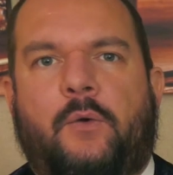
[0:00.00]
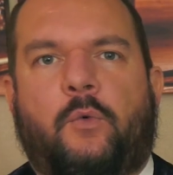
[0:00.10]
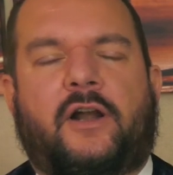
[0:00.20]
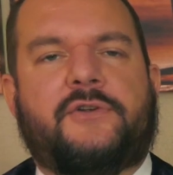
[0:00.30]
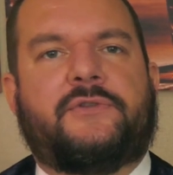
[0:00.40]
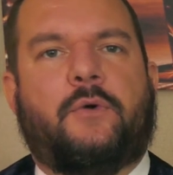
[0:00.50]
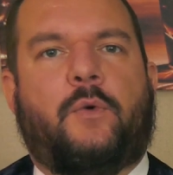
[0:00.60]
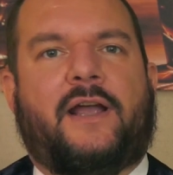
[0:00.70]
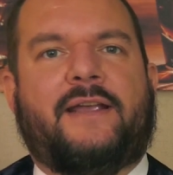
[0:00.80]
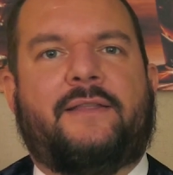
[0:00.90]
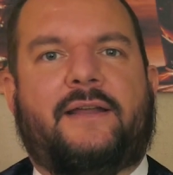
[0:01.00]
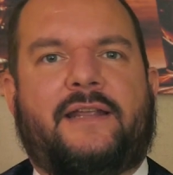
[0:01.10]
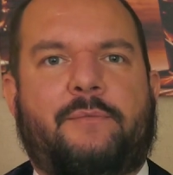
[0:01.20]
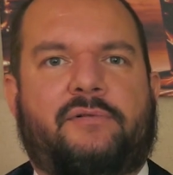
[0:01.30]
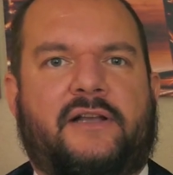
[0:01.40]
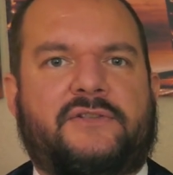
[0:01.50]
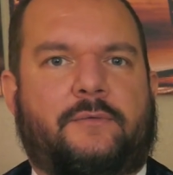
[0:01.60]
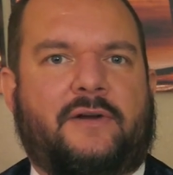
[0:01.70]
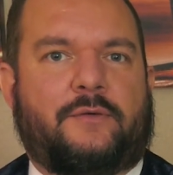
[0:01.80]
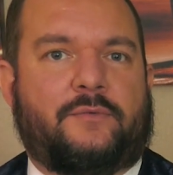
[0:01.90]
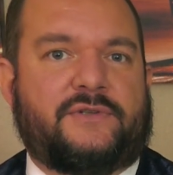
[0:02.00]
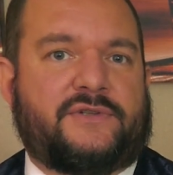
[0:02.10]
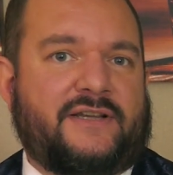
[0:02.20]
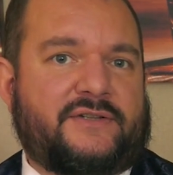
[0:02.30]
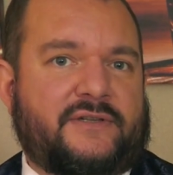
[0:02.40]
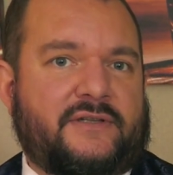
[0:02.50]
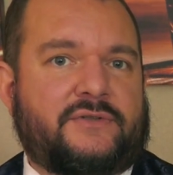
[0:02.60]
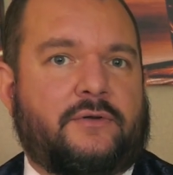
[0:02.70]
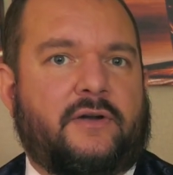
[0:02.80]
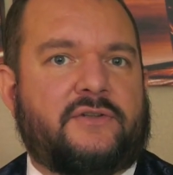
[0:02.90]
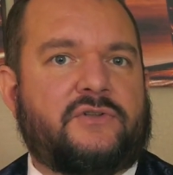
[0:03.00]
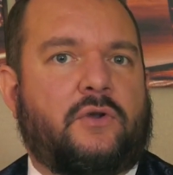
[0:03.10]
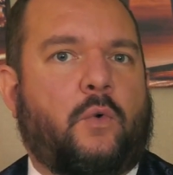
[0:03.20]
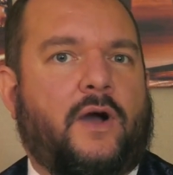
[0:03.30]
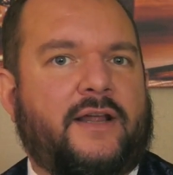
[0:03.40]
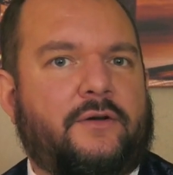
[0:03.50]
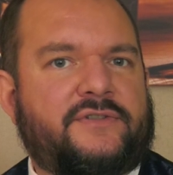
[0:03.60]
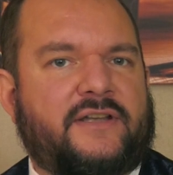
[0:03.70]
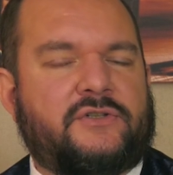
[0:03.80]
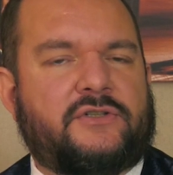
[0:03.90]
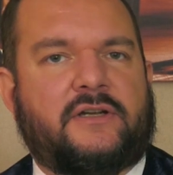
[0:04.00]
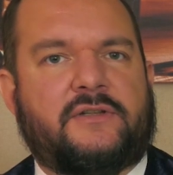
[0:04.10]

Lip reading: Whereas the way that he plays around with sixes creates a quieter tension.